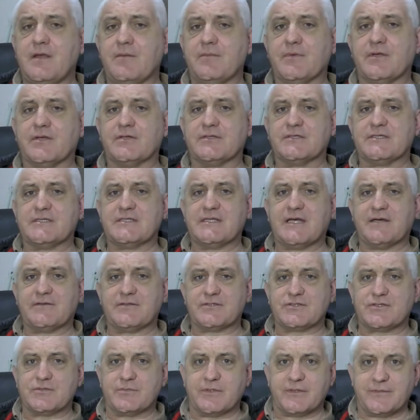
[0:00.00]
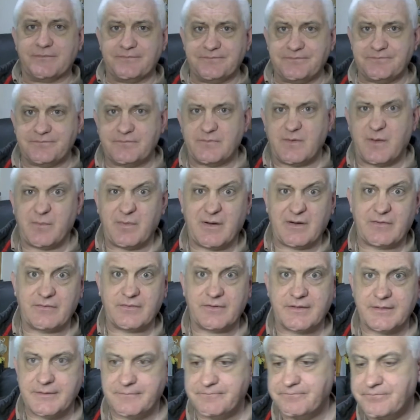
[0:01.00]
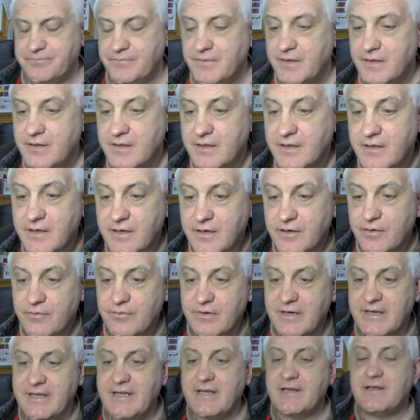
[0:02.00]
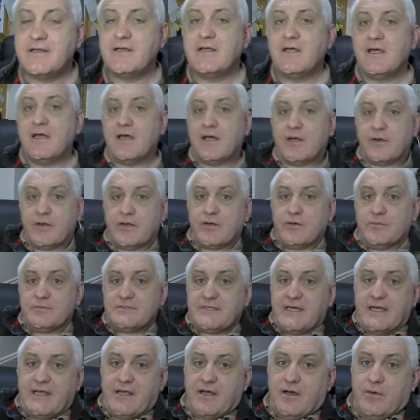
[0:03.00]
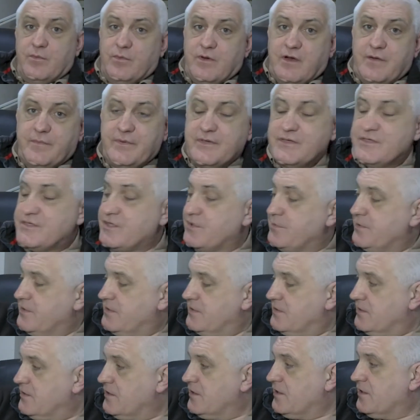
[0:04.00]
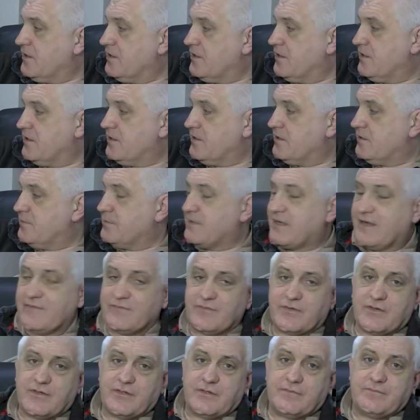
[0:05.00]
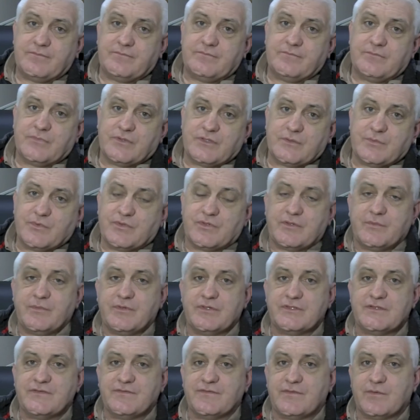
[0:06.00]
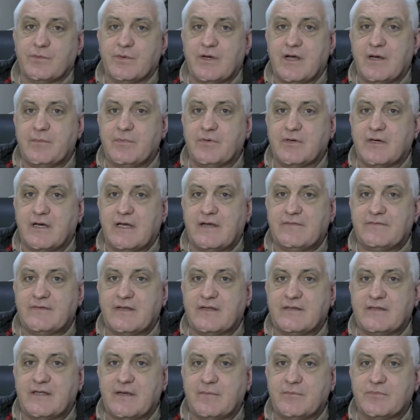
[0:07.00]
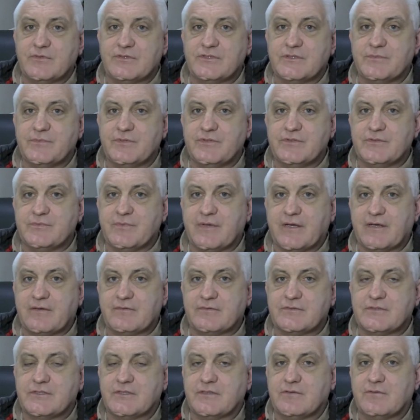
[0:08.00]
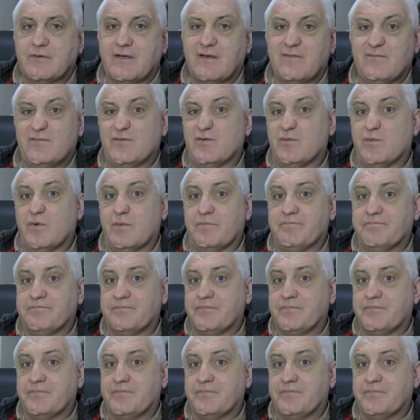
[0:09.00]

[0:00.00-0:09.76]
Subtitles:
because it's now the summer, apparently. Right then, quick update on what I've been doing. I haven't done a Monday morning musing for a while, but I haven't had that much to muse about, so I haven't done